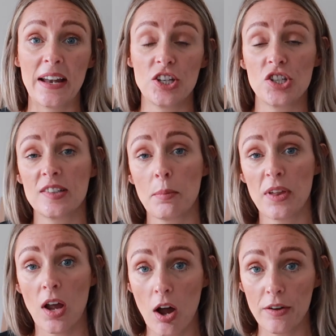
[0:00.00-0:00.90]
and it's just
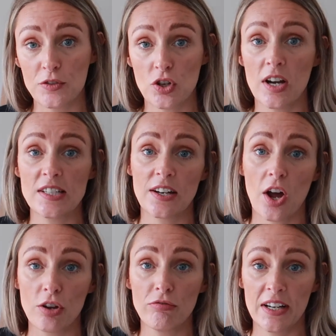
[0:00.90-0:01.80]
something I've tried and
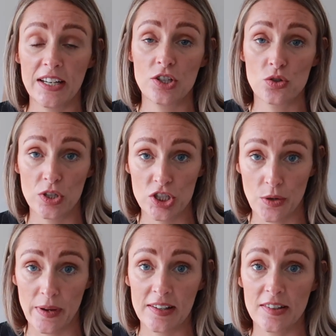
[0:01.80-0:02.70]
I really enjoyed
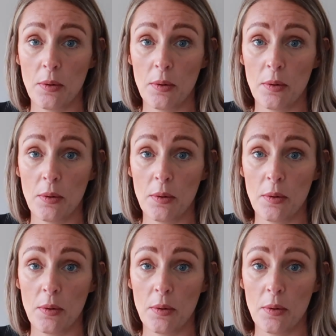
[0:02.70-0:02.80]
doing.